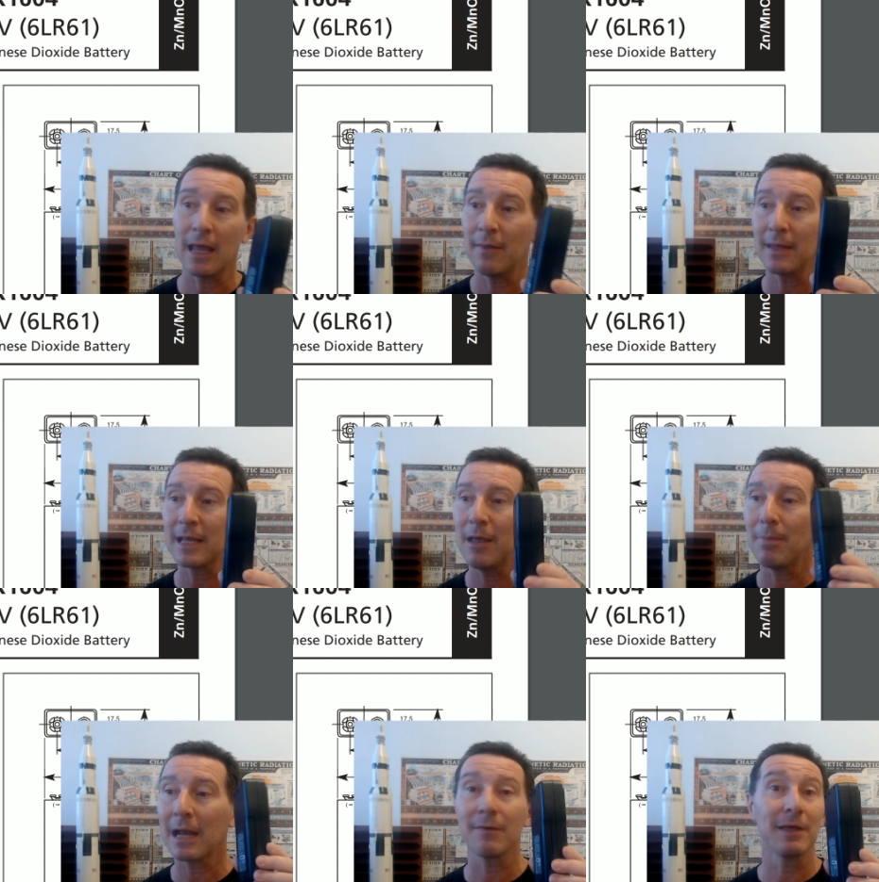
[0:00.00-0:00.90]
And they came
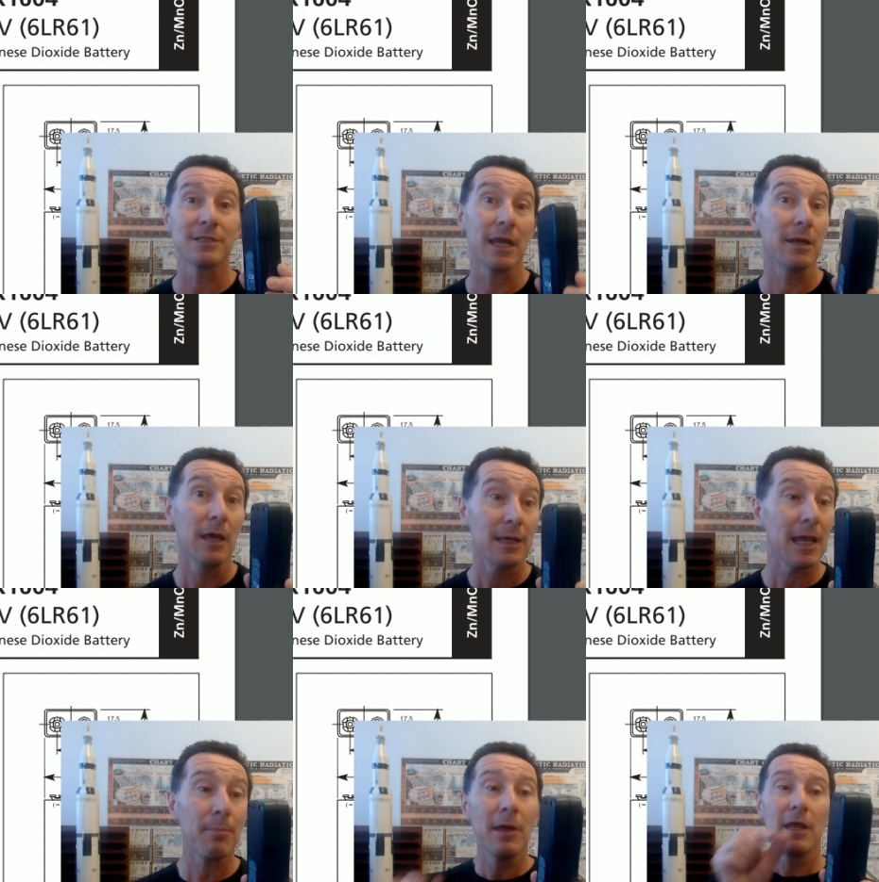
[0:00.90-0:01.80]
back and they said,
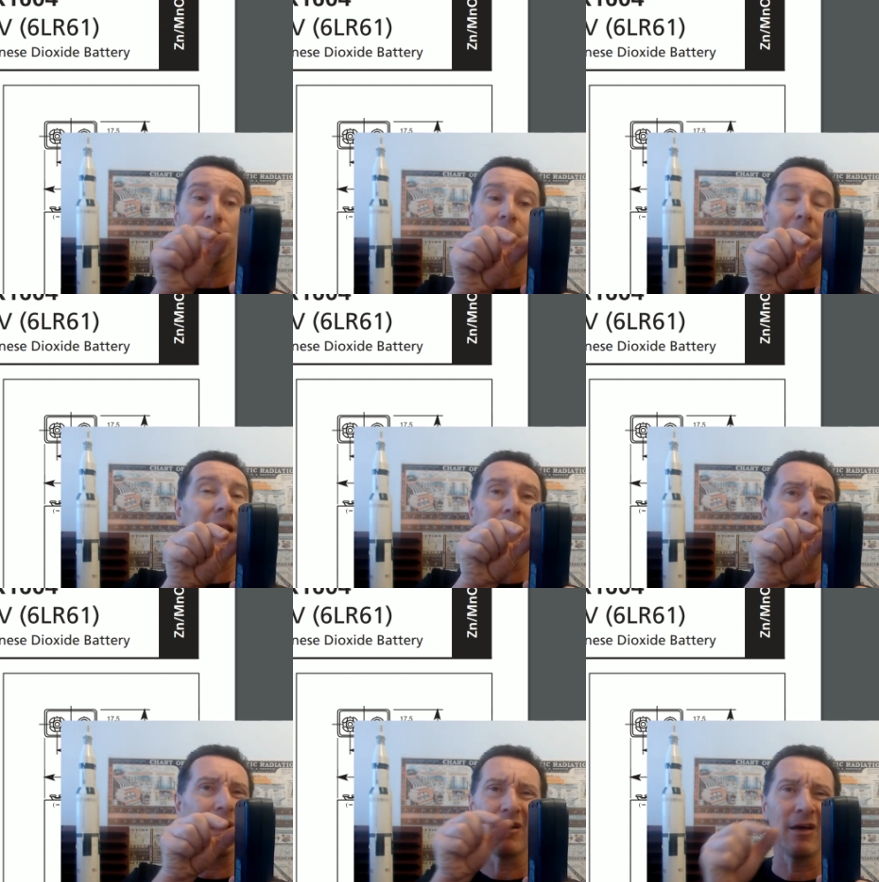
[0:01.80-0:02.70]
yep, if we make it
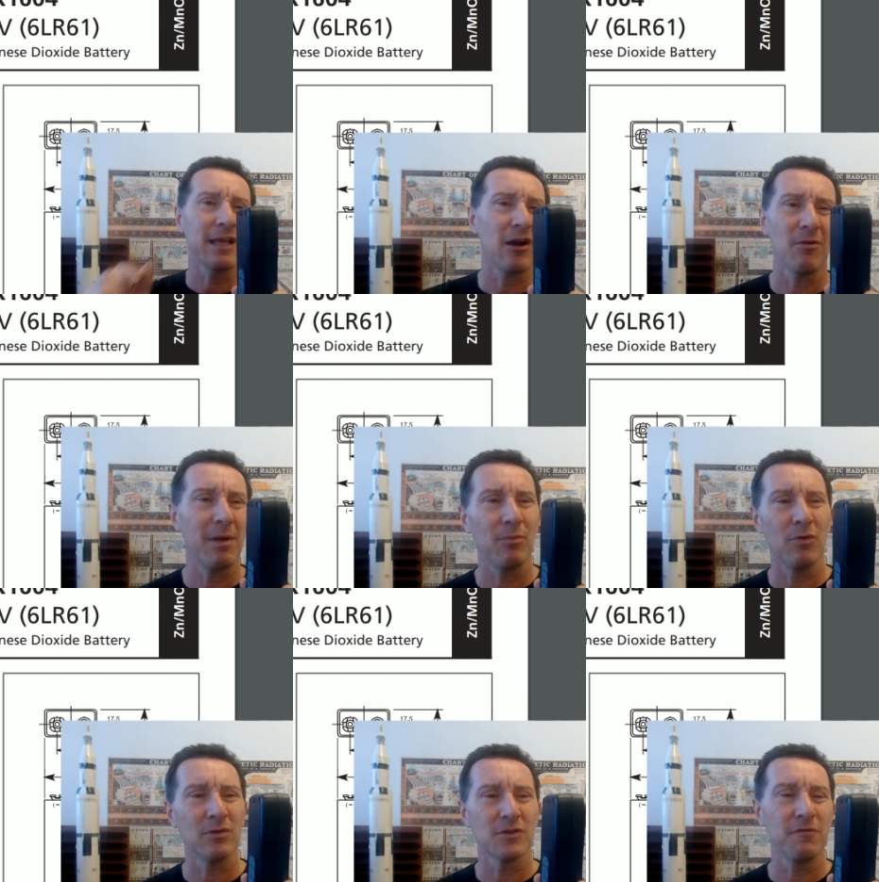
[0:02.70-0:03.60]
about, I can't remember
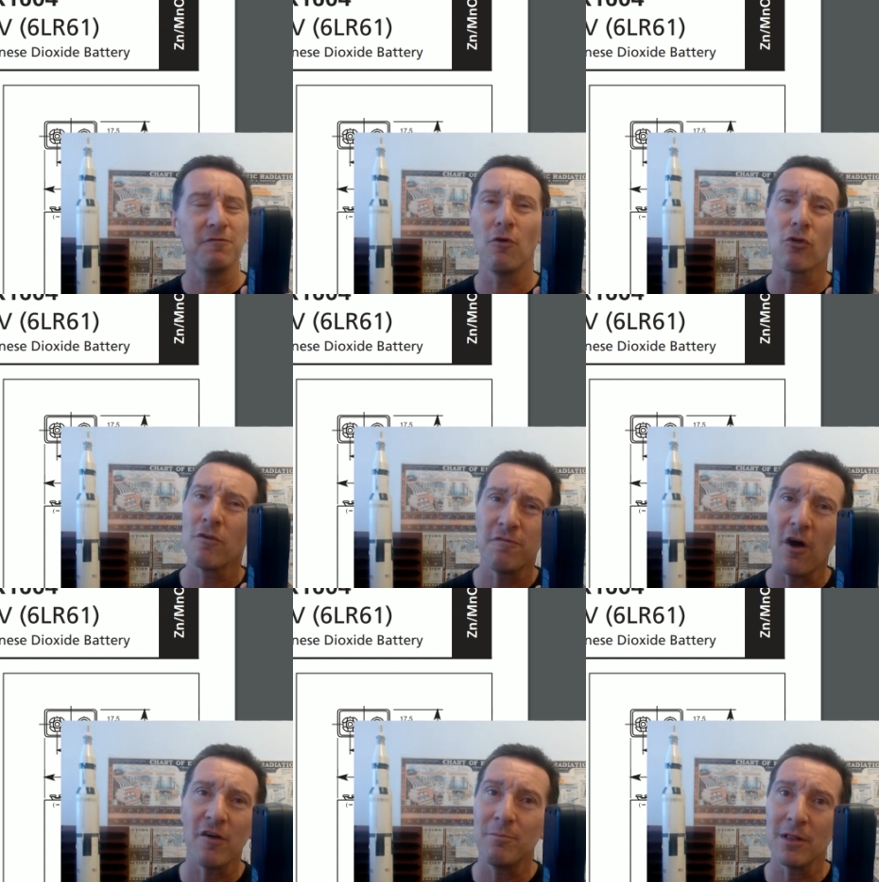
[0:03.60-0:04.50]
what it was, 4 or
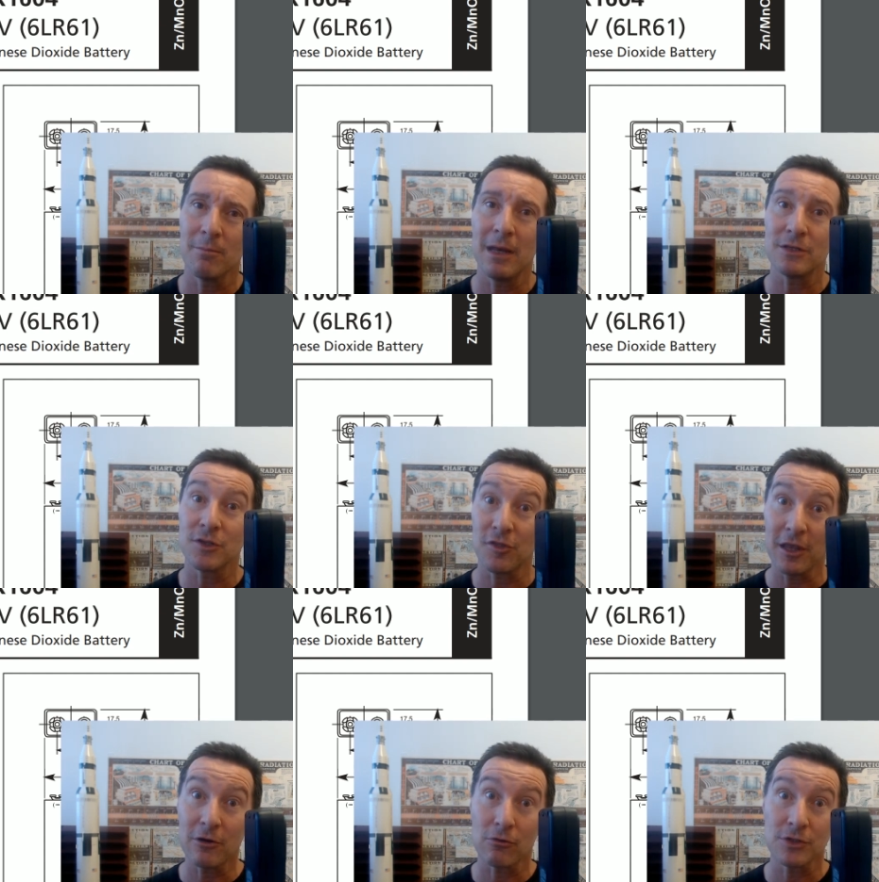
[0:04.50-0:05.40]
5 millimeters
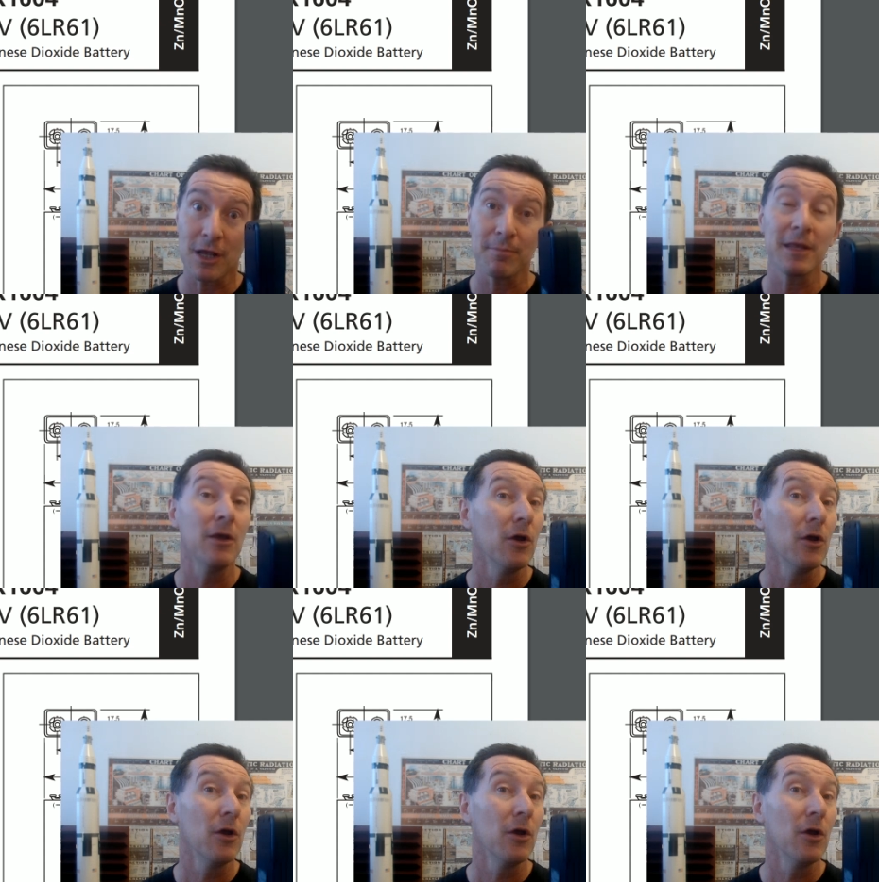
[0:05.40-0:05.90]
thicker or something,